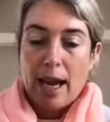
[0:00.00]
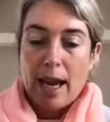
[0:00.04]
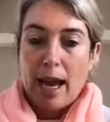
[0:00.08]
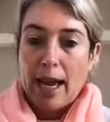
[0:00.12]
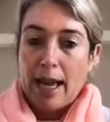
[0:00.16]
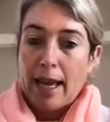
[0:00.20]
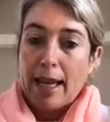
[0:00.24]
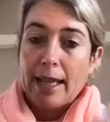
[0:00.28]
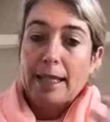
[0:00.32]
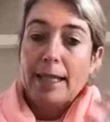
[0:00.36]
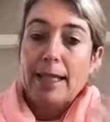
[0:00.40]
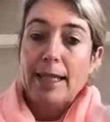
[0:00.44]
I
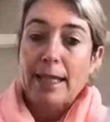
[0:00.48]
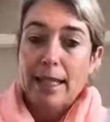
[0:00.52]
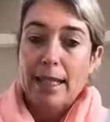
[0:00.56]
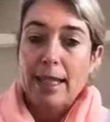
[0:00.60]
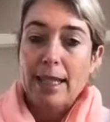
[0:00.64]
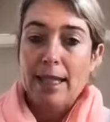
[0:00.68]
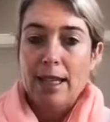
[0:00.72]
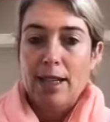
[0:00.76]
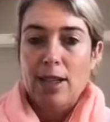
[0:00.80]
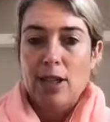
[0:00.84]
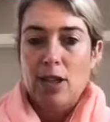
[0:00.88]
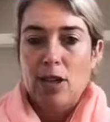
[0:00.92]
can see
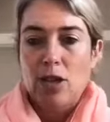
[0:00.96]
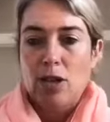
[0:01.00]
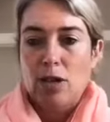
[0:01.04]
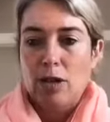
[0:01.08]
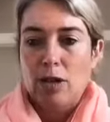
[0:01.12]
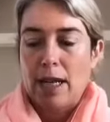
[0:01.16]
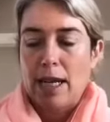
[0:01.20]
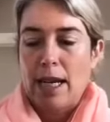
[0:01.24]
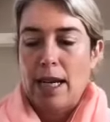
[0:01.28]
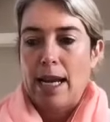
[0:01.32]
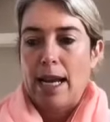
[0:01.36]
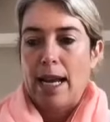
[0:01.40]
the tissue
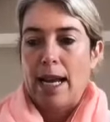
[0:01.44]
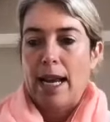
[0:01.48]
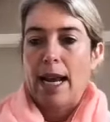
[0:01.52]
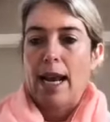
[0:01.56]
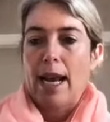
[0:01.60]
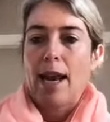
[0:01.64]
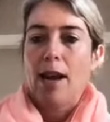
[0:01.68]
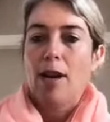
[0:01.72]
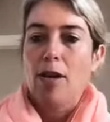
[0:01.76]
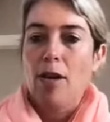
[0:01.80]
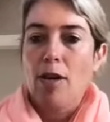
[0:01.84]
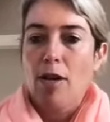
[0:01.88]
healing, and
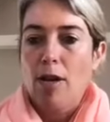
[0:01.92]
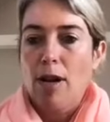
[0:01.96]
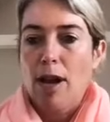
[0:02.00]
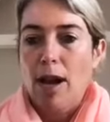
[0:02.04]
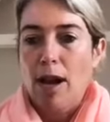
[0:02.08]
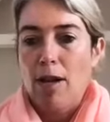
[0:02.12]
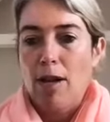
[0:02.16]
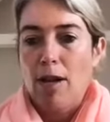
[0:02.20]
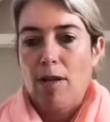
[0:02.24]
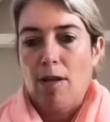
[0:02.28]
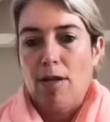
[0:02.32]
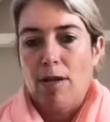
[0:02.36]
I know
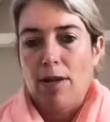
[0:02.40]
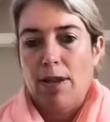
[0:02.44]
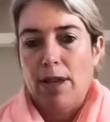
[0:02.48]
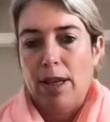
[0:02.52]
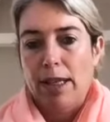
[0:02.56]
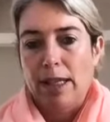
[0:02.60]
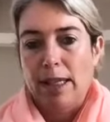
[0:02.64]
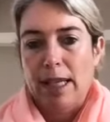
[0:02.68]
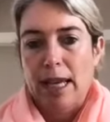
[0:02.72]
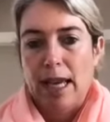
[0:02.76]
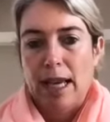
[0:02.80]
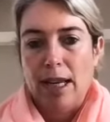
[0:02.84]
how long
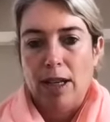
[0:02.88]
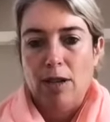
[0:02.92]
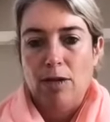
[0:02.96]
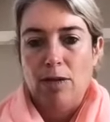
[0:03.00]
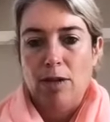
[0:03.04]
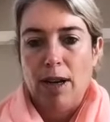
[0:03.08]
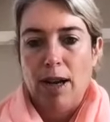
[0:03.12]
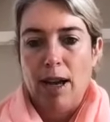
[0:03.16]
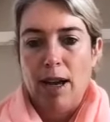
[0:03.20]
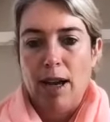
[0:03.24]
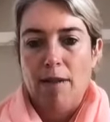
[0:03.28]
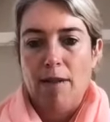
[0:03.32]
things take to
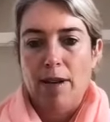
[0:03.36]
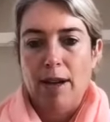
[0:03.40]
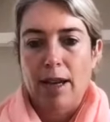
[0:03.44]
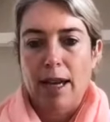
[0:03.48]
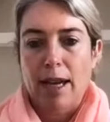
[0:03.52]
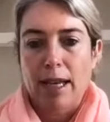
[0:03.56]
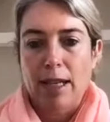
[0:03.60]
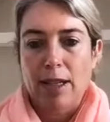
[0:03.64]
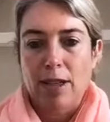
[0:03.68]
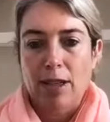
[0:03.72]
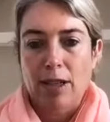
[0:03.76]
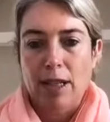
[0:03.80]
recover
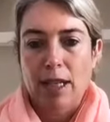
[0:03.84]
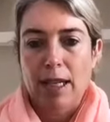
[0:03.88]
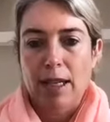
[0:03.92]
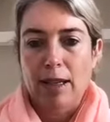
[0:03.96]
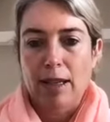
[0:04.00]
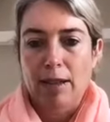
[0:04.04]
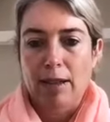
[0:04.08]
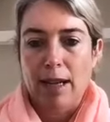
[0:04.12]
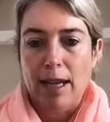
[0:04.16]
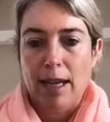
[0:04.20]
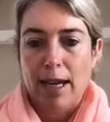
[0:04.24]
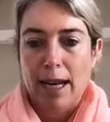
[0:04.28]
and to
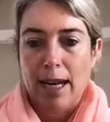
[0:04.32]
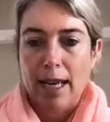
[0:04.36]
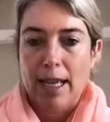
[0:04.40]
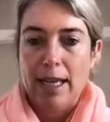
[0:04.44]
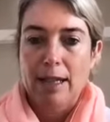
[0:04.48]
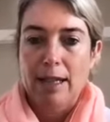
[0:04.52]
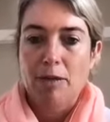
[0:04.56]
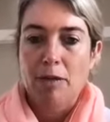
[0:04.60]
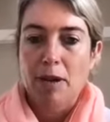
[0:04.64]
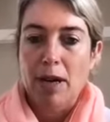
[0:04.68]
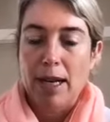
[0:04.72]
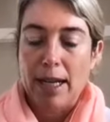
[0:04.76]
heal, and I
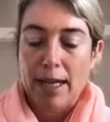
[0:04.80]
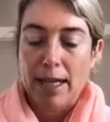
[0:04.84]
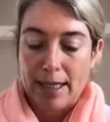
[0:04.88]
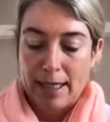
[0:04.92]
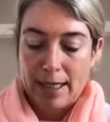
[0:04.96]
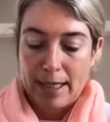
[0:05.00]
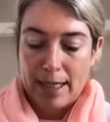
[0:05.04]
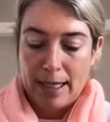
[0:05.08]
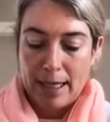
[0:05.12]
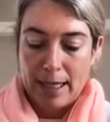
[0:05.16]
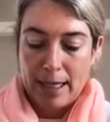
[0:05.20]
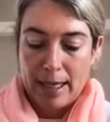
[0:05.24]
can really
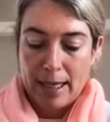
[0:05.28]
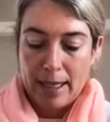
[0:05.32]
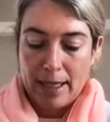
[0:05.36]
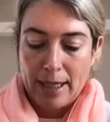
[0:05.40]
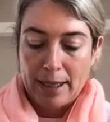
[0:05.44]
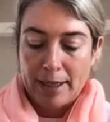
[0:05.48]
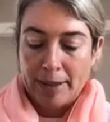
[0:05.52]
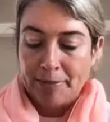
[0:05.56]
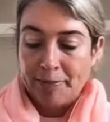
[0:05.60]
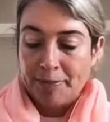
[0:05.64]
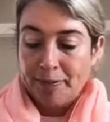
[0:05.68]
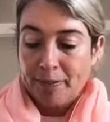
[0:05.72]
see
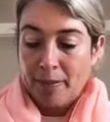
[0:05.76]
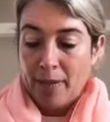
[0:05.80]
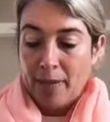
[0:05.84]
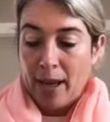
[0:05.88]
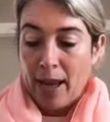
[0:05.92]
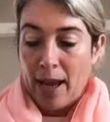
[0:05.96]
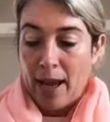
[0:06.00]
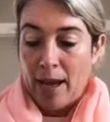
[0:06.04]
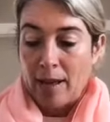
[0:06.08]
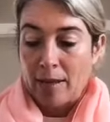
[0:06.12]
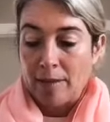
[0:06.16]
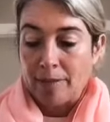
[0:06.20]

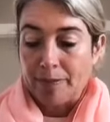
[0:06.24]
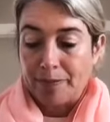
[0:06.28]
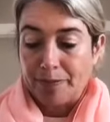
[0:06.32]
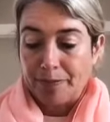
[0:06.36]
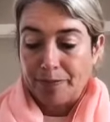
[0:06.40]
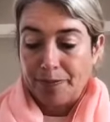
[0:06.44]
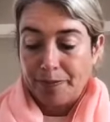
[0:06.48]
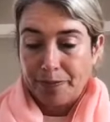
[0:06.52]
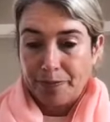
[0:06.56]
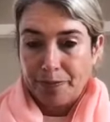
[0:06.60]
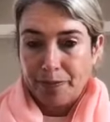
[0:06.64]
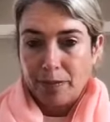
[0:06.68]

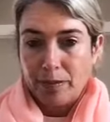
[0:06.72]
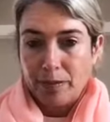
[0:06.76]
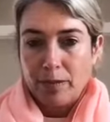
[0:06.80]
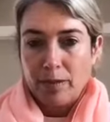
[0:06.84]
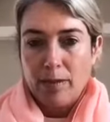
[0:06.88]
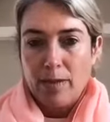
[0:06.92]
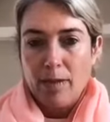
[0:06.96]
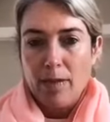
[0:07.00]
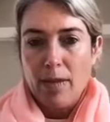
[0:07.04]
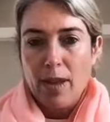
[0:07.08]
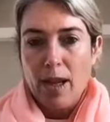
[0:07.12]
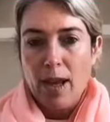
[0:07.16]

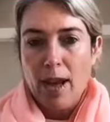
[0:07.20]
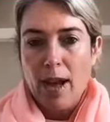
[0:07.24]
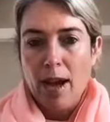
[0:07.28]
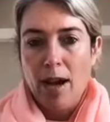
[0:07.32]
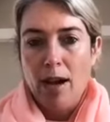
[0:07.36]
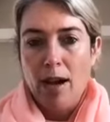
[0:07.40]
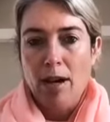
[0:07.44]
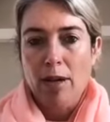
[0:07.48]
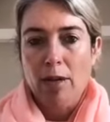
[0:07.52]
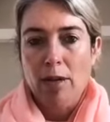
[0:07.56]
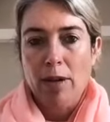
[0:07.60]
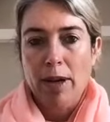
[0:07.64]

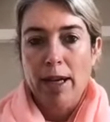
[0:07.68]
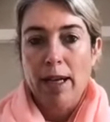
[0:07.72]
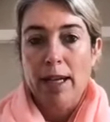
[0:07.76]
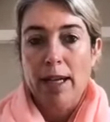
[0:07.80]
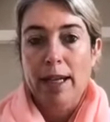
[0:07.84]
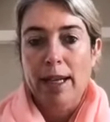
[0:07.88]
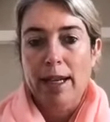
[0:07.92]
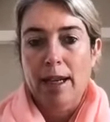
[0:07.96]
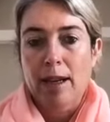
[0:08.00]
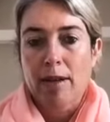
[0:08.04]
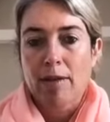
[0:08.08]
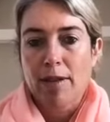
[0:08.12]
how
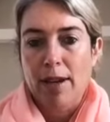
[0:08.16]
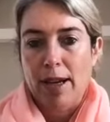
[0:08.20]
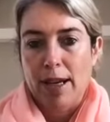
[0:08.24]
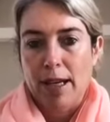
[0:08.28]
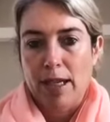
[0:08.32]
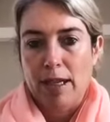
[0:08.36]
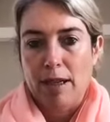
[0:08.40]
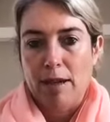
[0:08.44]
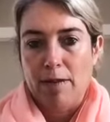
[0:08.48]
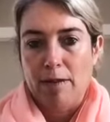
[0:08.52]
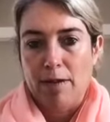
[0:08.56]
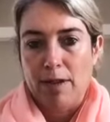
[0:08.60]
quickly and
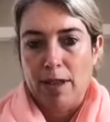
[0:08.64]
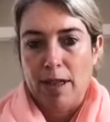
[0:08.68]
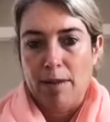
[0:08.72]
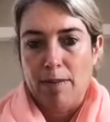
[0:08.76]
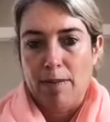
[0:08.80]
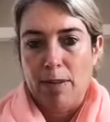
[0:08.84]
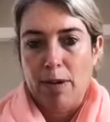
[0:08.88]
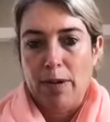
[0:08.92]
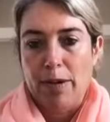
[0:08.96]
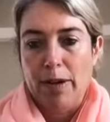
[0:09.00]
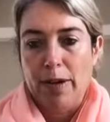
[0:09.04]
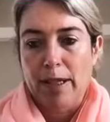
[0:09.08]
effective
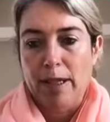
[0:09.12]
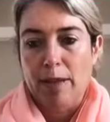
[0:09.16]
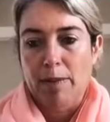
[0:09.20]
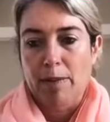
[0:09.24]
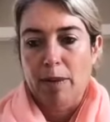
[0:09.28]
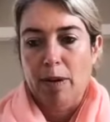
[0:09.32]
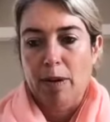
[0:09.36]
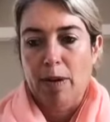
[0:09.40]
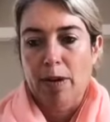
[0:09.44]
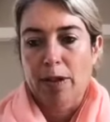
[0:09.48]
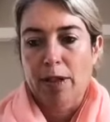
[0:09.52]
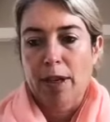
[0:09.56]
Deep Blue is,
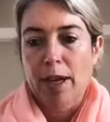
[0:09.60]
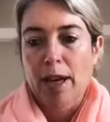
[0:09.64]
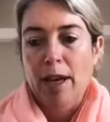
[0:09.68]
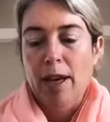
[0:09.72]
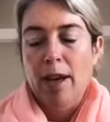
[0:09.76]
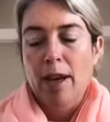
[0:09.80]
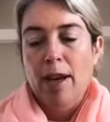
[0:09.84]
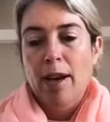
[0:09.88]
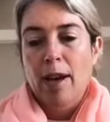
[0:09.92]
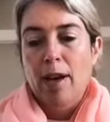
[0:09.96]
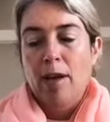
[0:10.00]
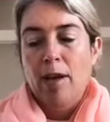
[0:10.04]
because
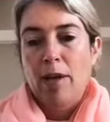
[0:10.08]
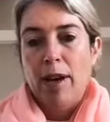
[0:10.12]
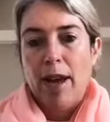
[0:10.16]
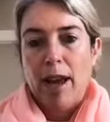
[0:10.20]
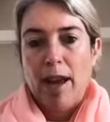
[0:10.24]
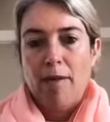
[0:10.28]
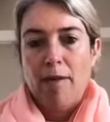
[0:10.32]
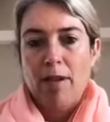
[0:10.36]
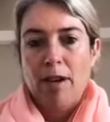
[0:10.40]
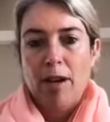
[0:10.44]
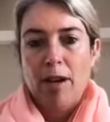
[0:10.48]
we have